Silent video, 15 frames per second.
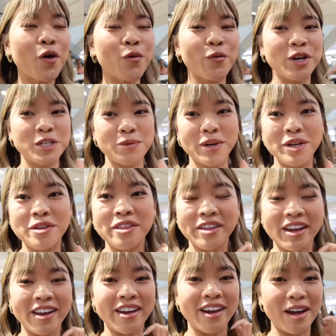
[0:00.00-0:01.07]
which one you
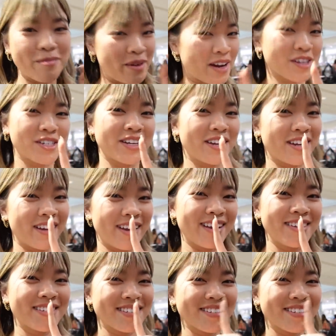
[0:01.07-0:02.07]
think I'm actually gonna get.